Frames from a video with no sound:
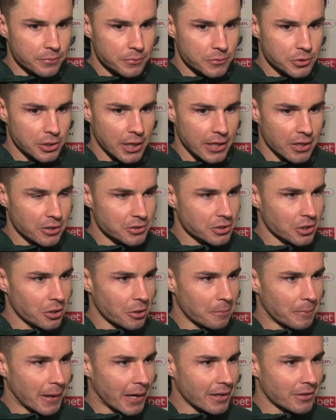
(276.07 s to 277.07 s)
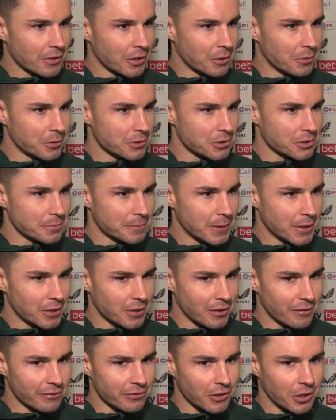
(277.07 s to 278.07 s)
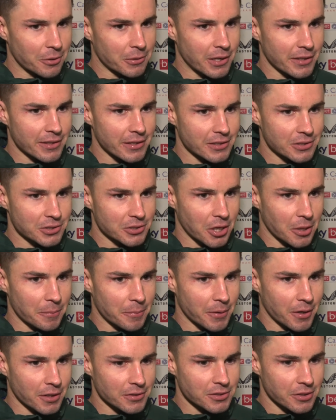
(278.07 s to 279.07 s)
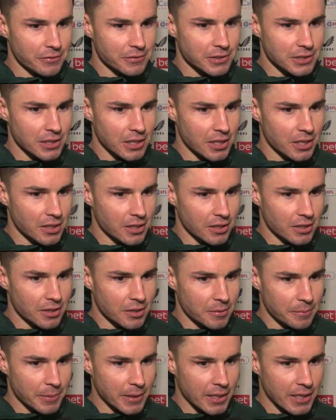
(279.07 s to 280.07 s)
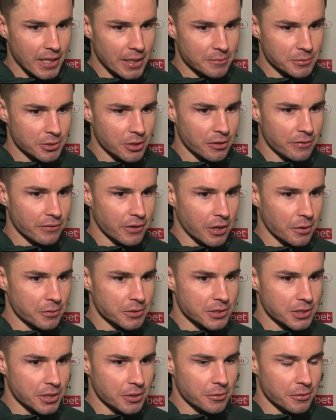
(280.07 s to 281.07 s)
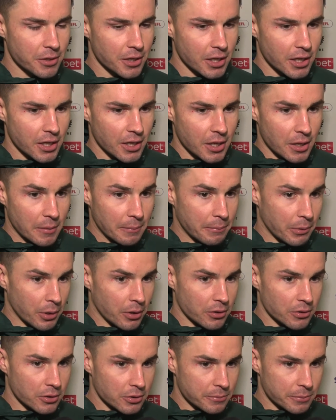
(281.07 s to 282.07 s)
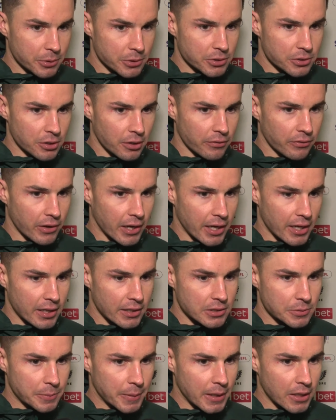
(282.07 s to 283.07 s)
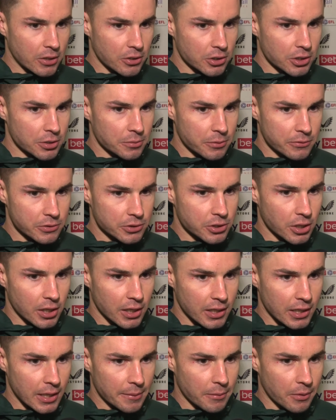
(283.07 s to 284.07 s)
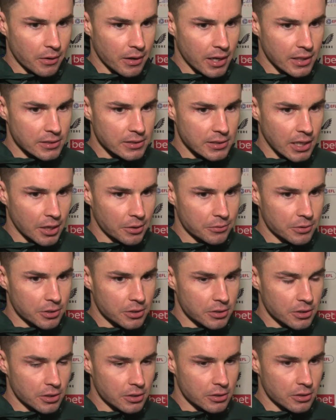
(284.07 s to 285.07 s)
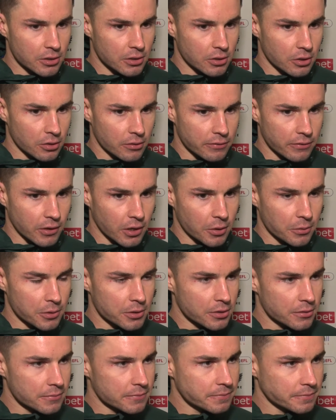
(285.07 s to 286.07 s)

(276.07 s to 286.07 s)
Try not to look back, though. We'll just be looking forward. I think Stockport's obviously a big game to look forward to. But so far, it's been good, and we've just got to keep our heads down and look forward.